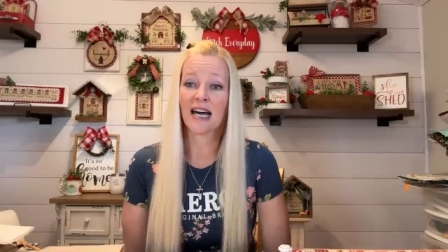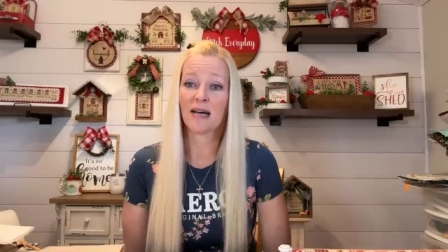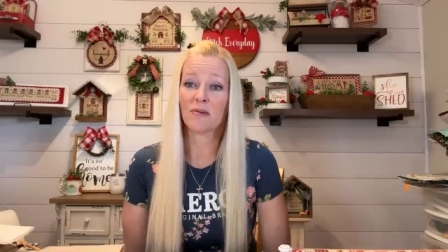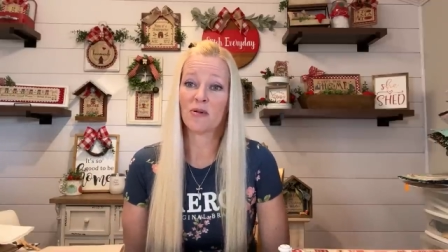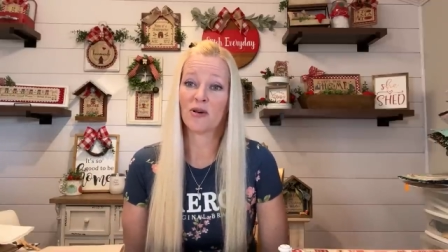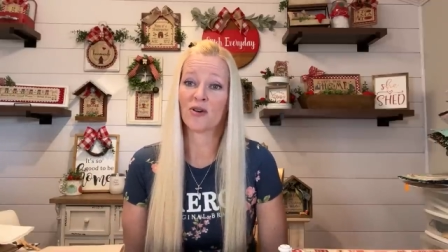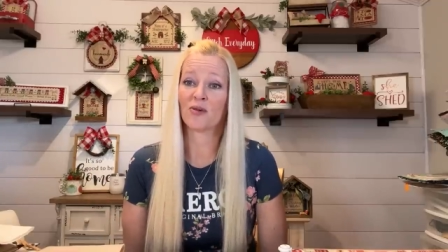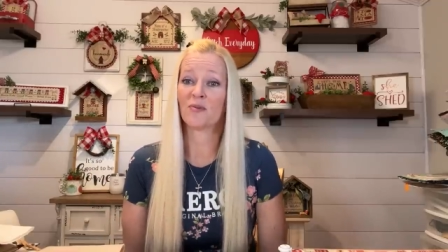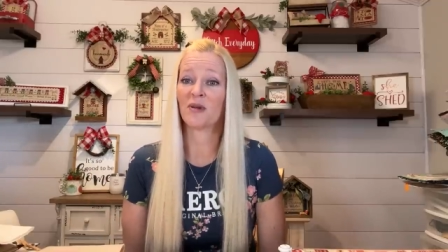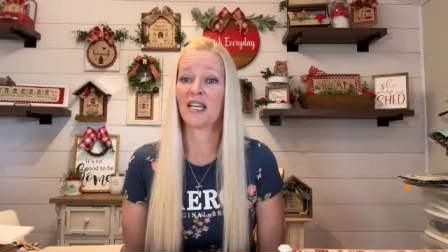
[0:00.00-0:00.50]
"I
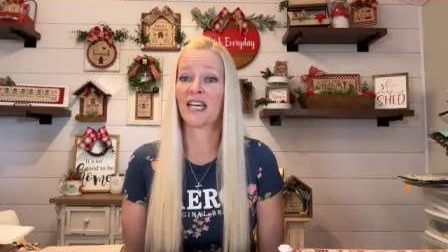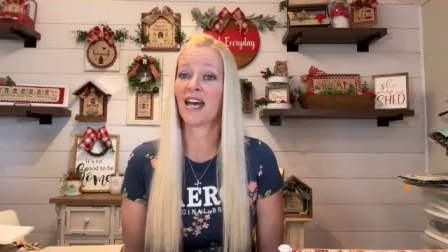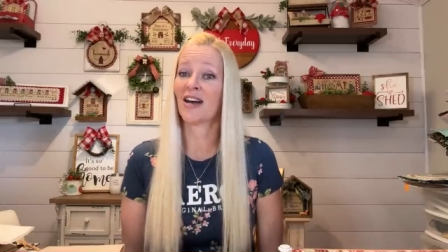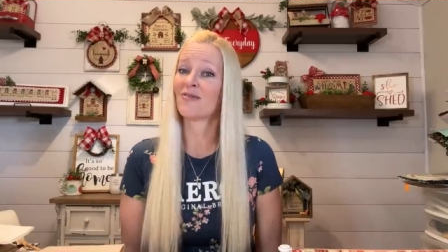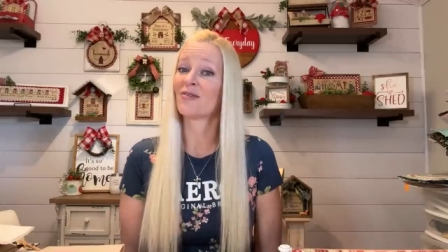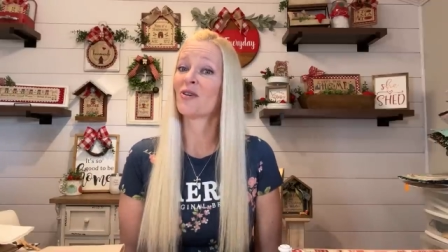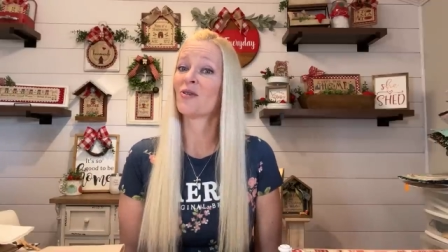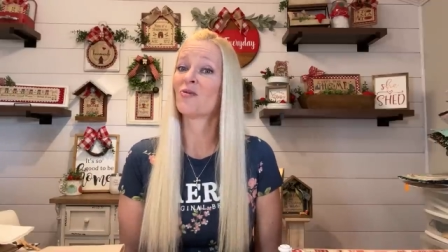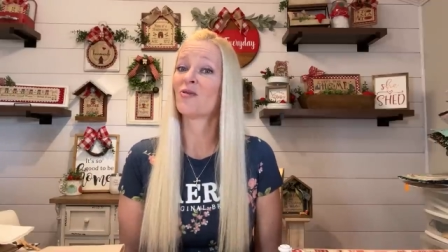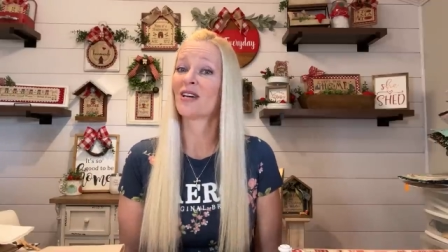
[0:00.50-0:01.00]
better be
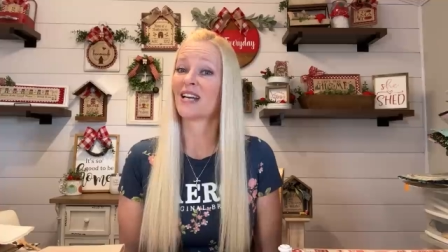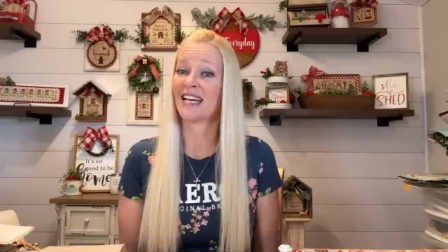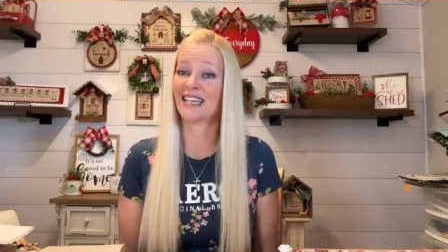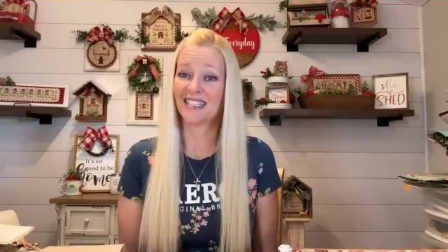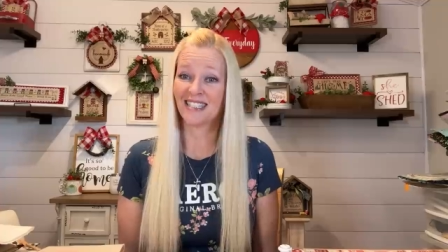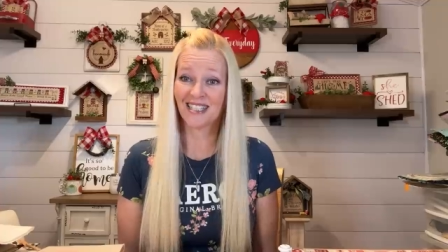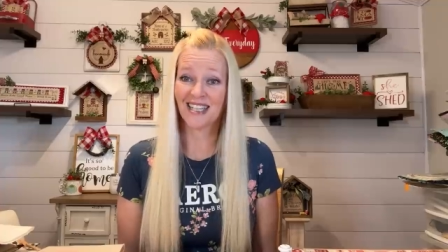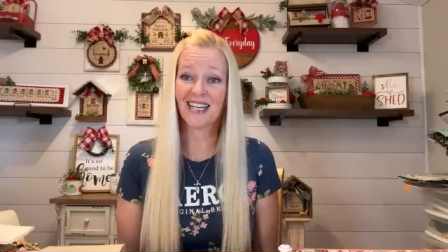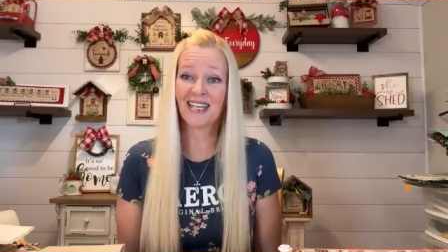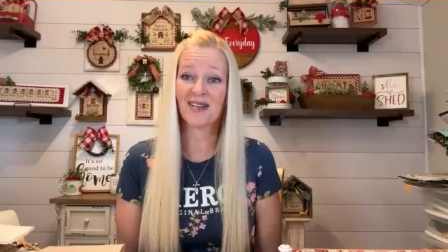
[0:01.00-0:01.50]
careful what I
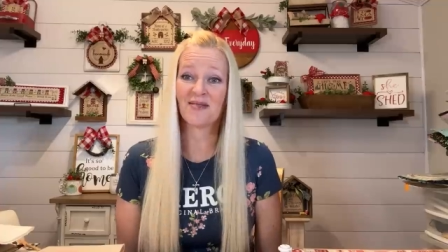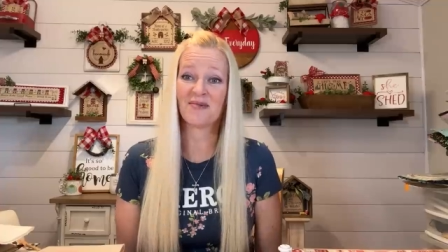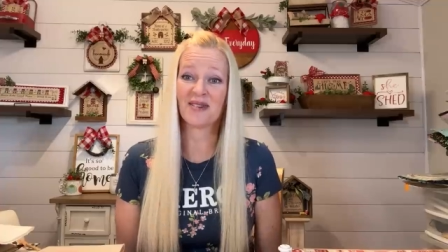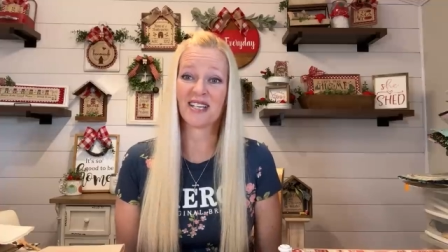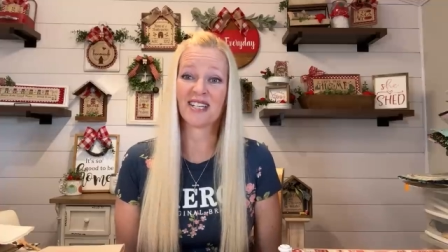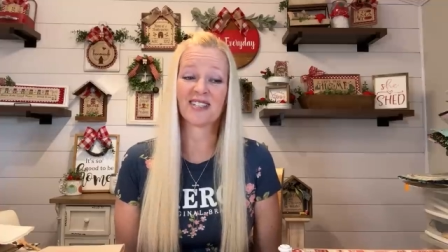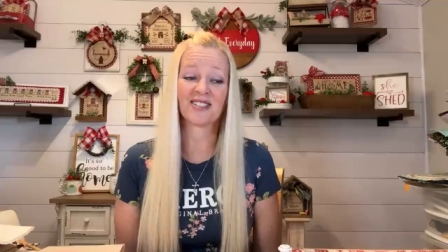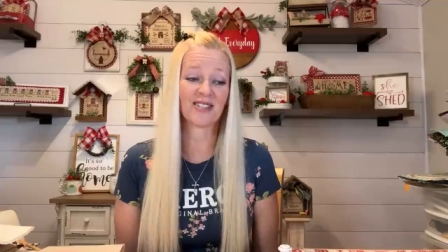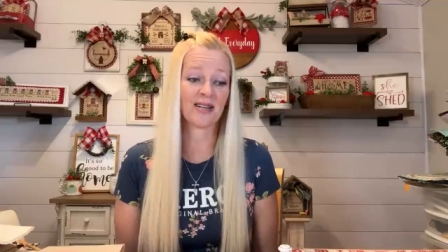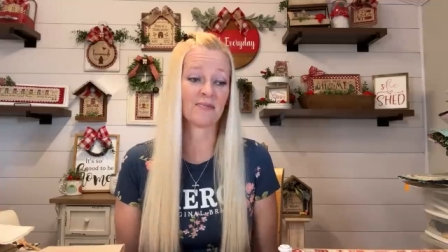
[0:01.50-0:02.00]
say
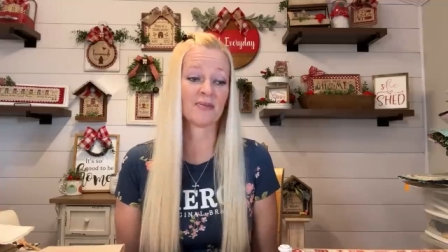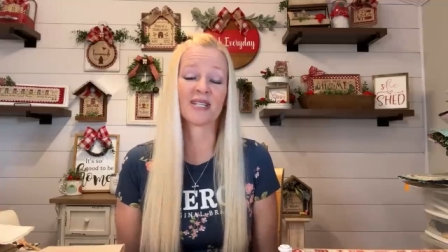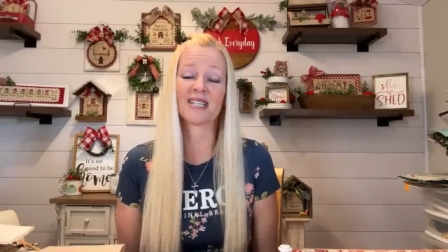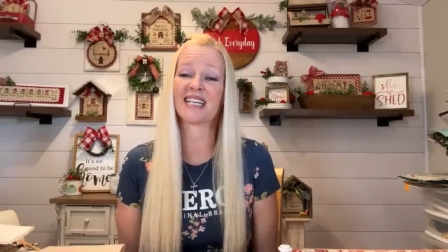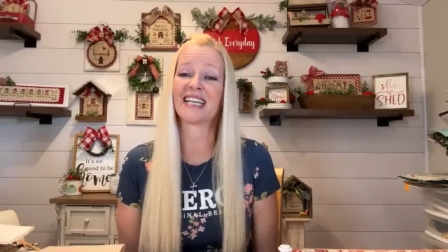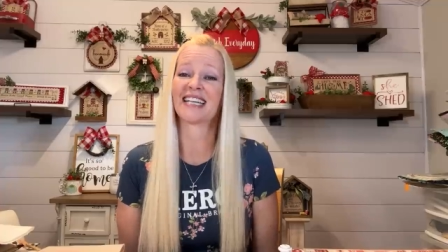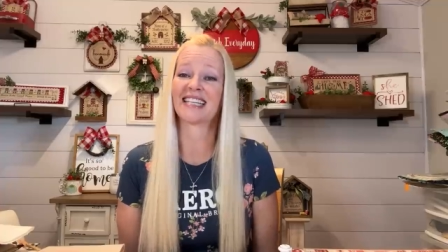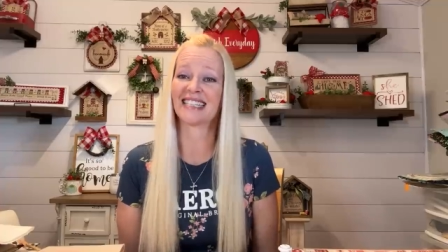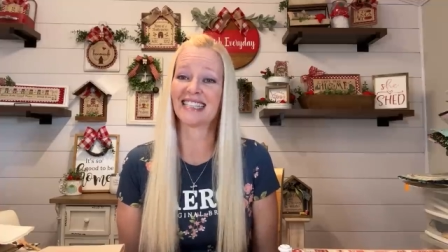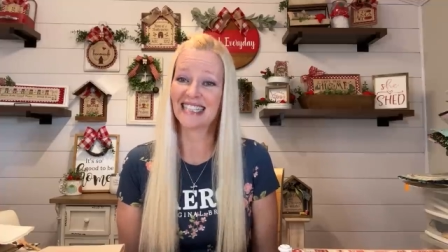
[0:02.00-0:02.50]
because I'm gonna
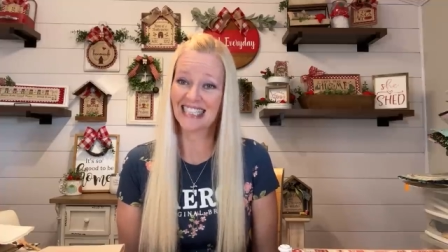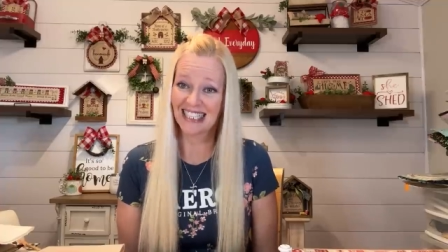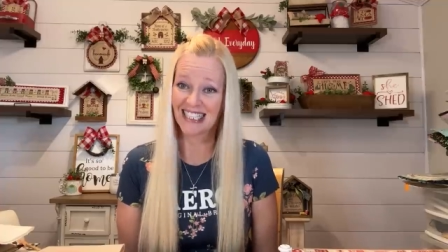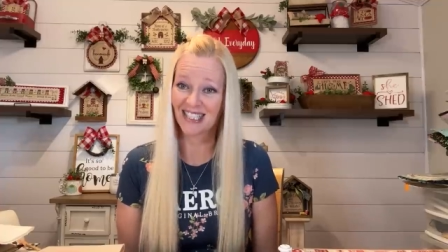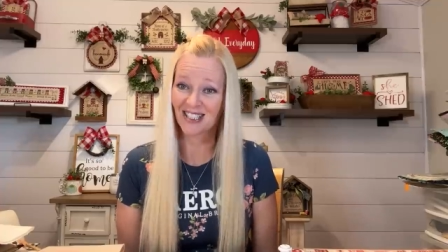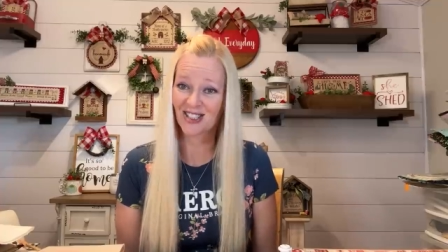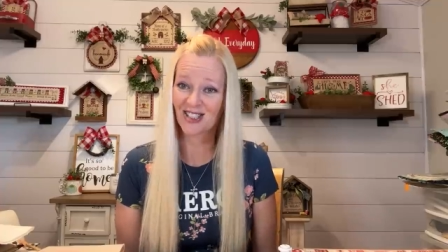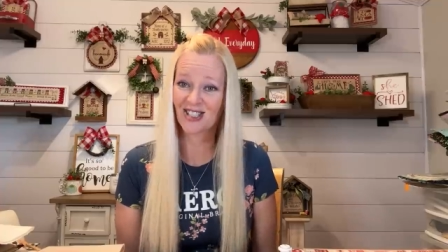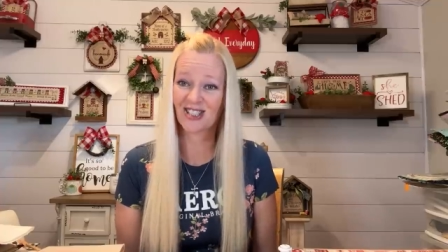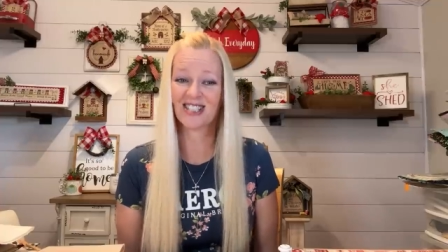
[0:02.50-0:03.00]
get
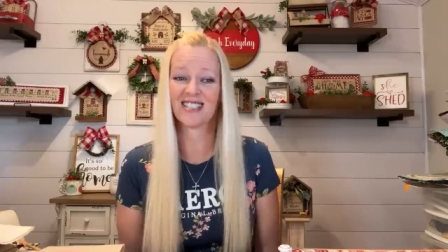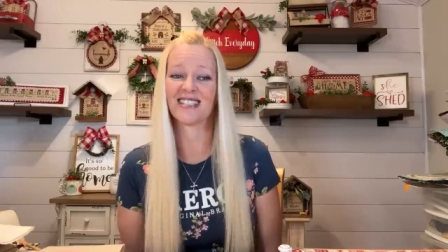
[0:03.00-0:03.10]
lynched."